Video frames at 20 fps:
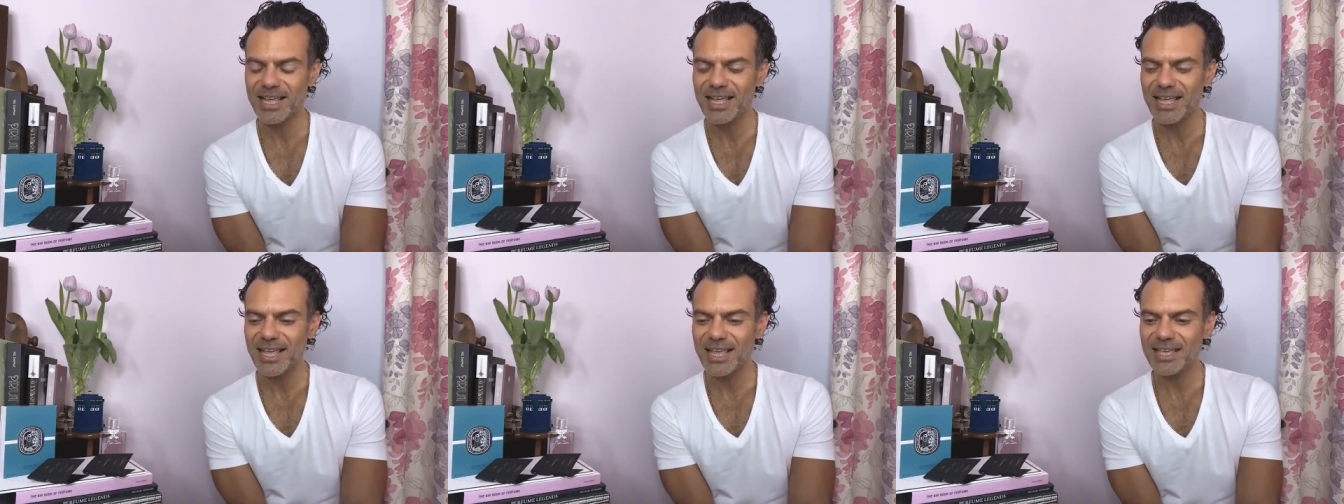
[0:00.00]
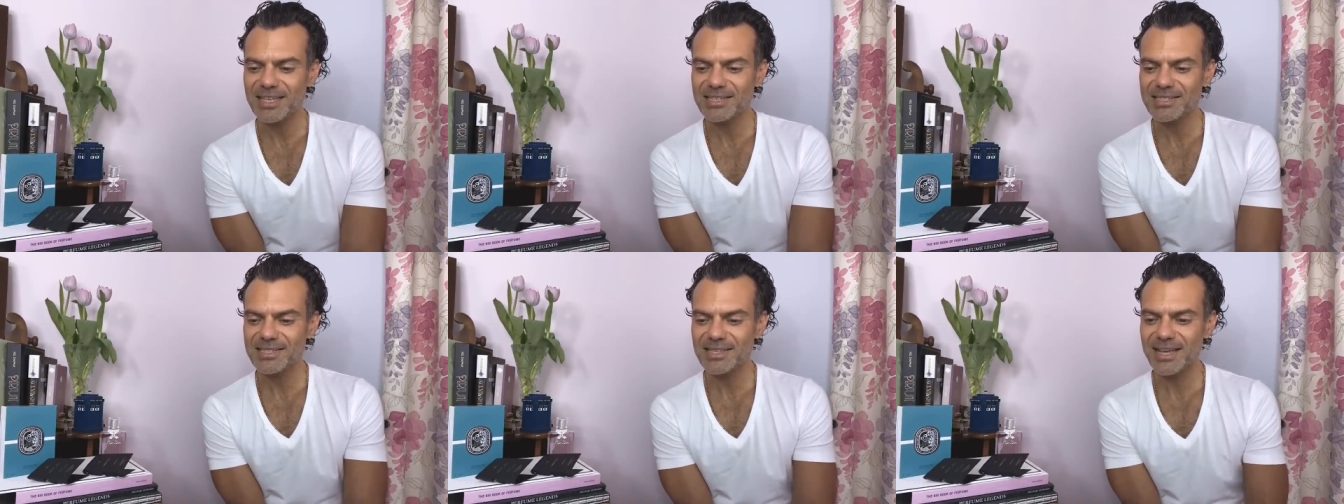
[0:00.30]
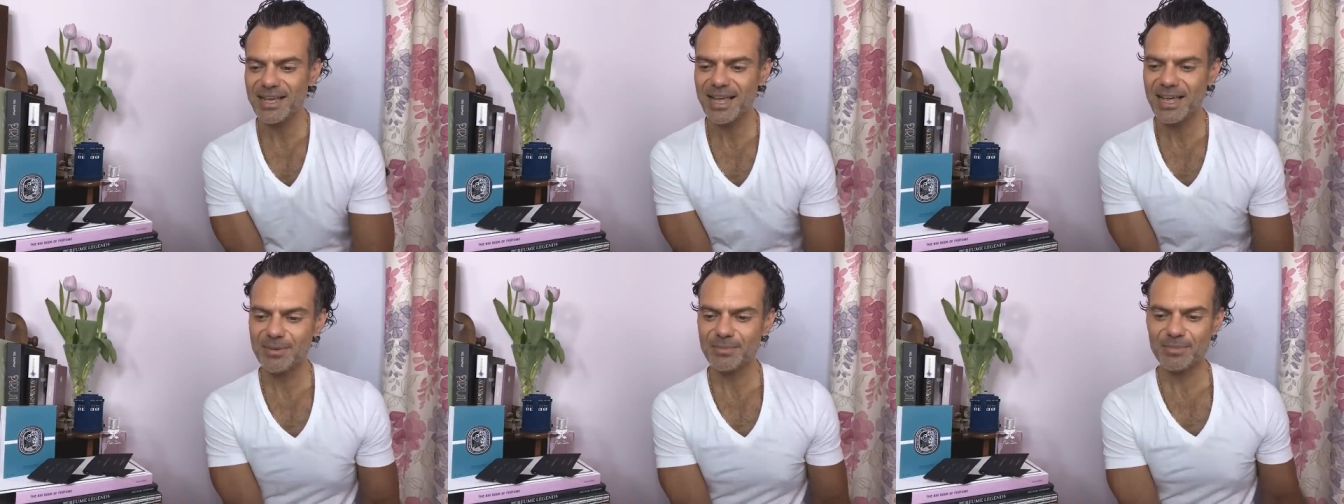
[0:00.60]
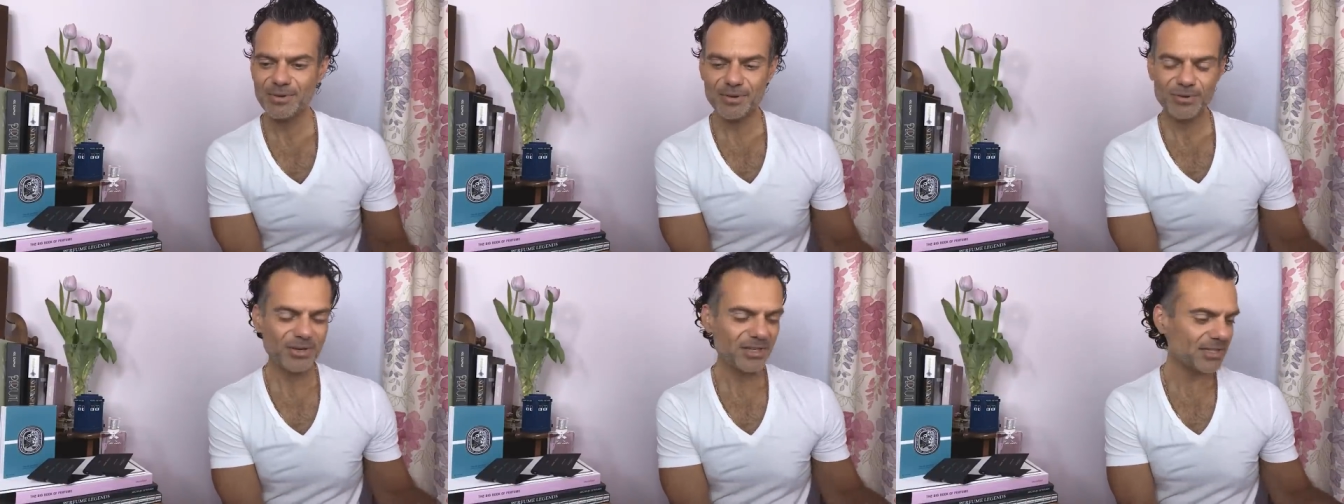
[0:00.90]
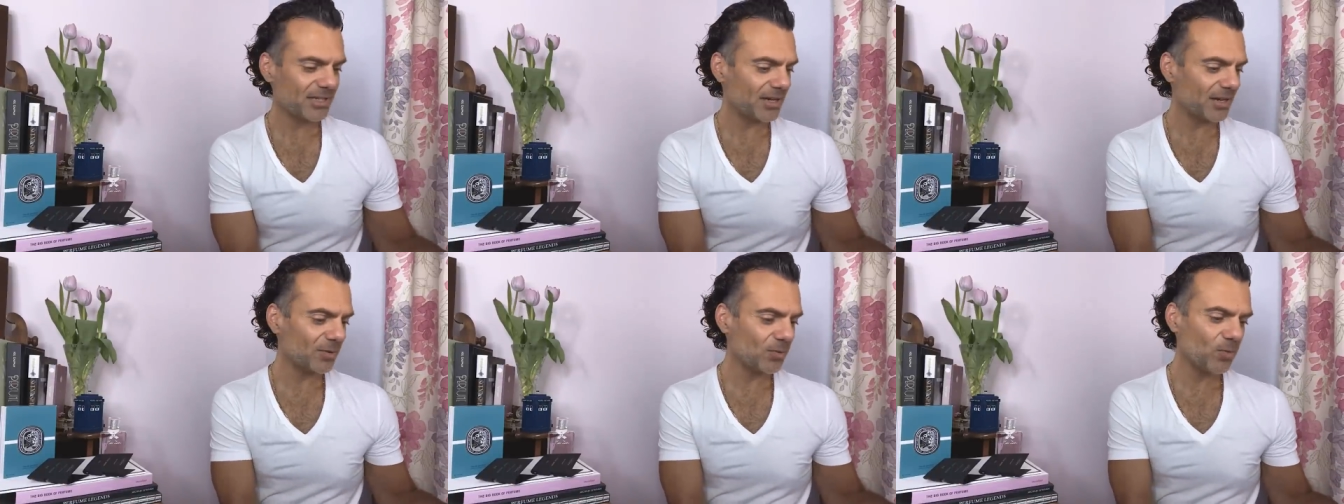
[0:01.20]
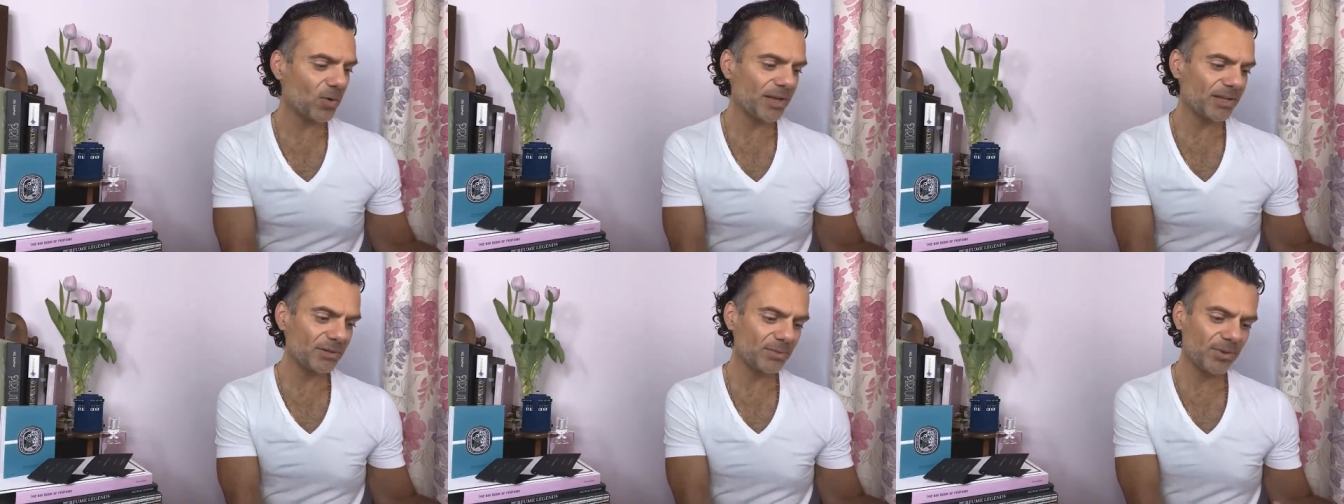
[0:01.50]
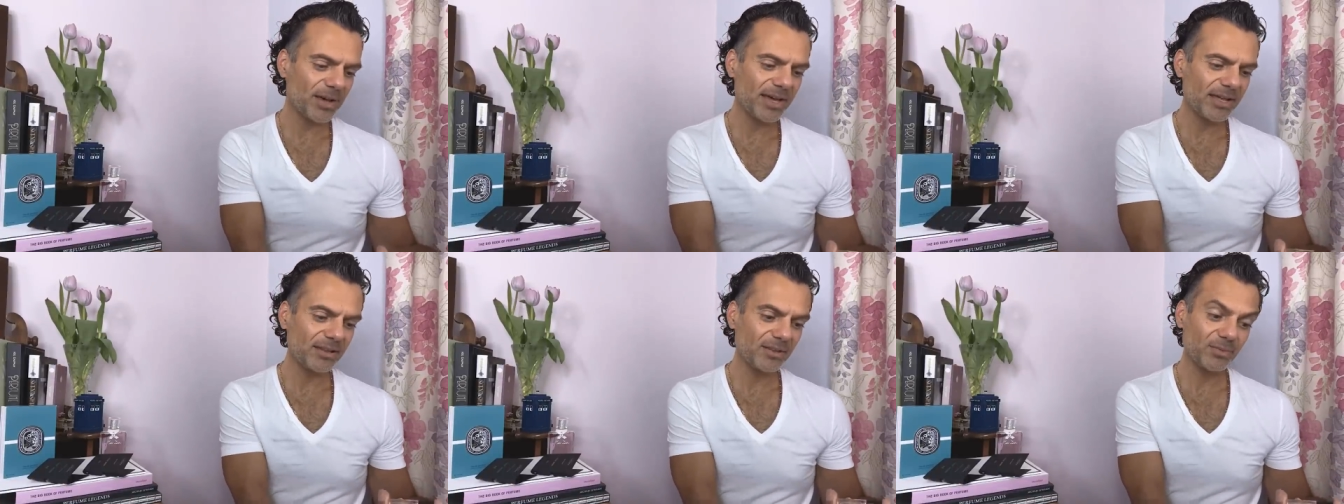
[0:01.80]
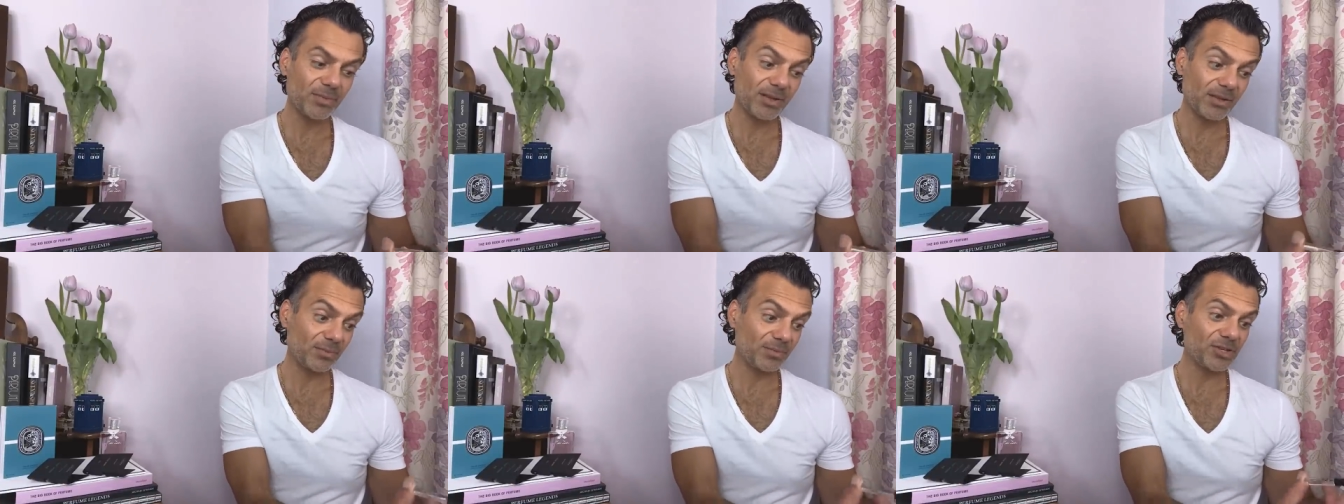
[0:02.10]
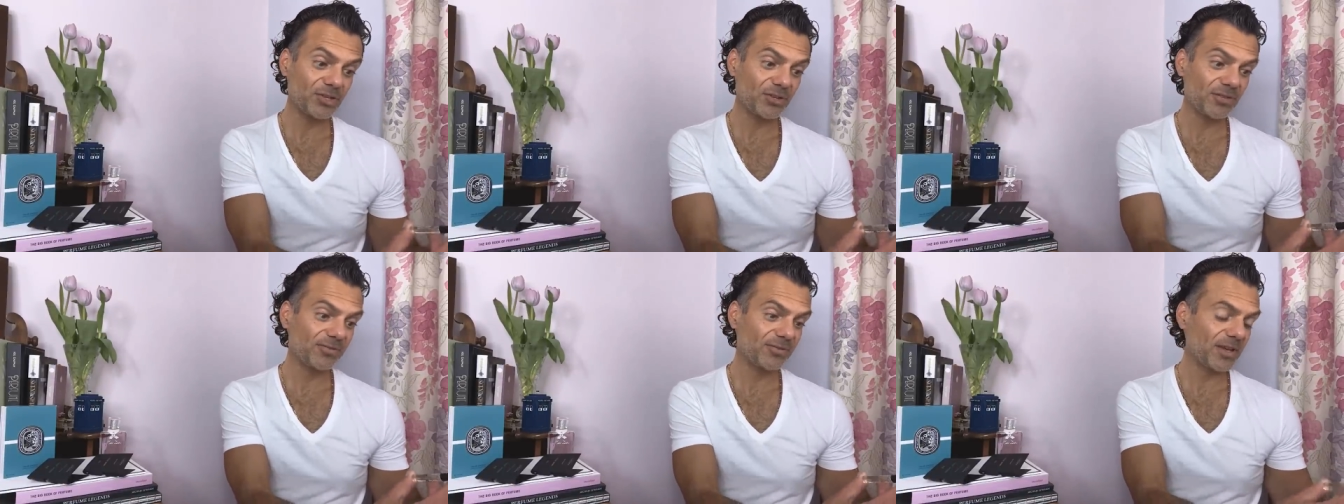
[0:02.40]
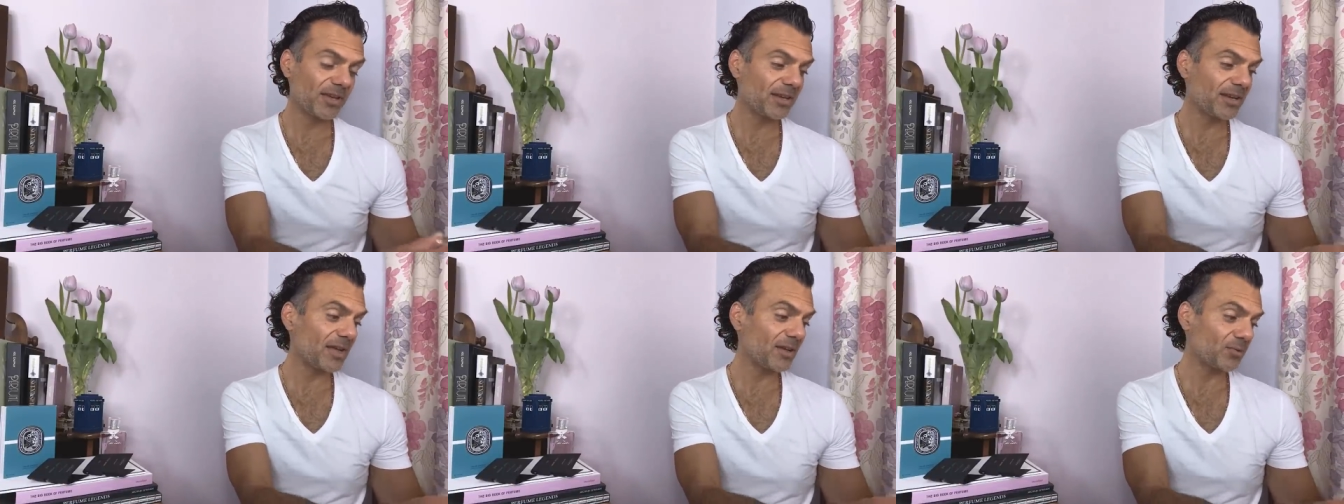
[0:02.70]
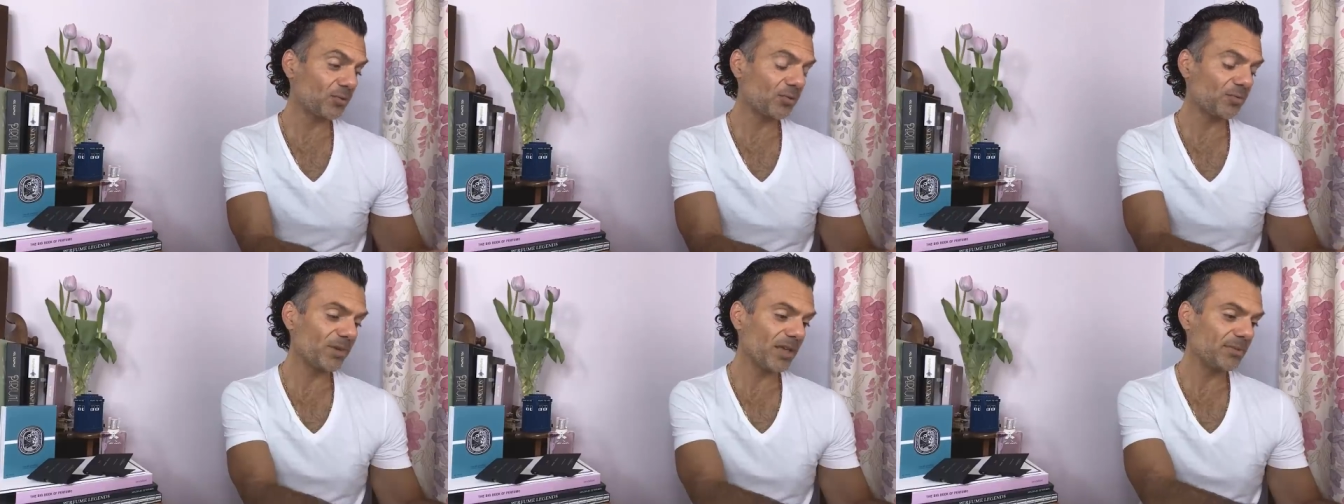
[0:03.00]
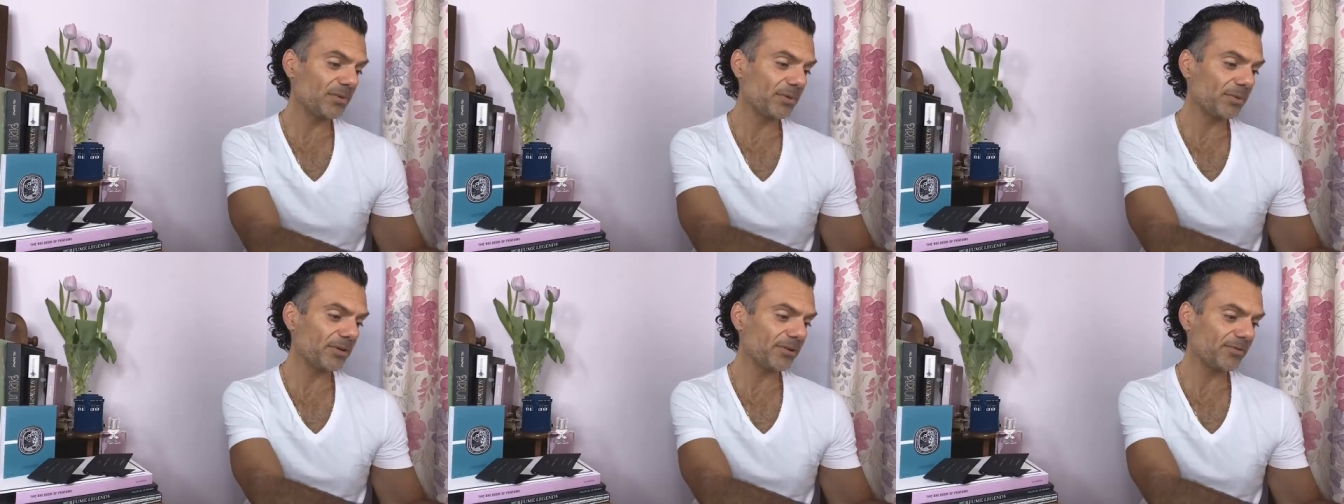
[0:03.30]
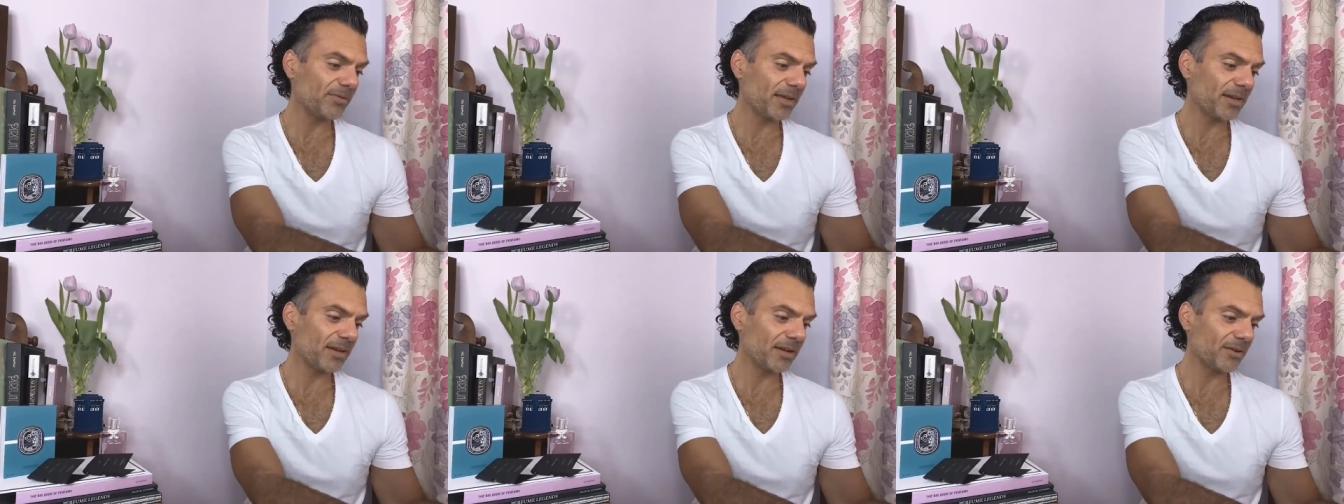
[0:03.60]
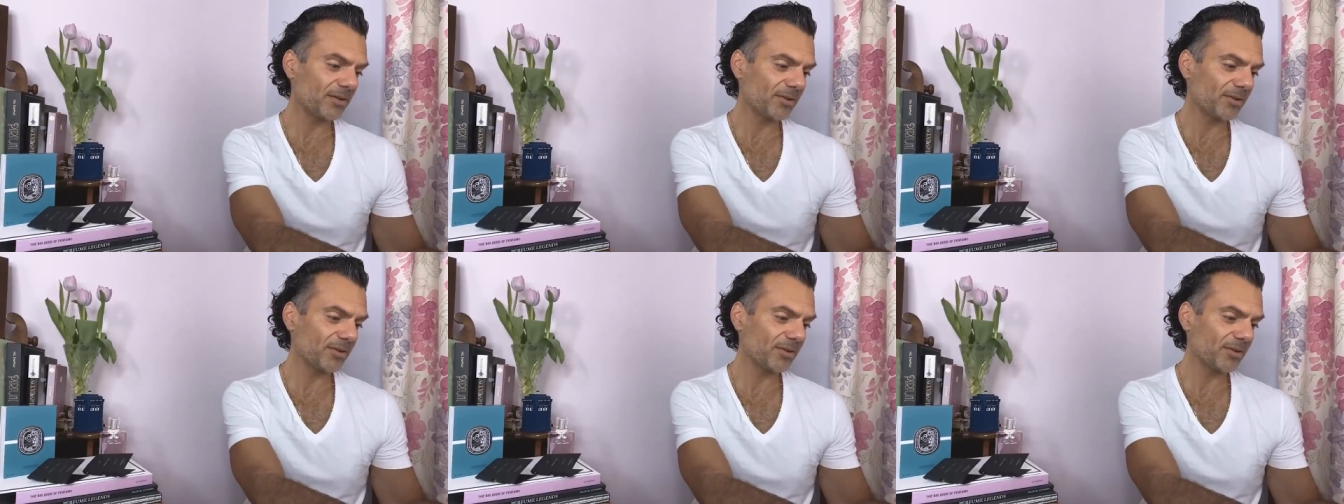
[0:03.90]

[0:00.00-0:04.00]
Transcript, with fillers: Is there ambergris in White Whale? Well, we shall find out, or maybe we'll find out.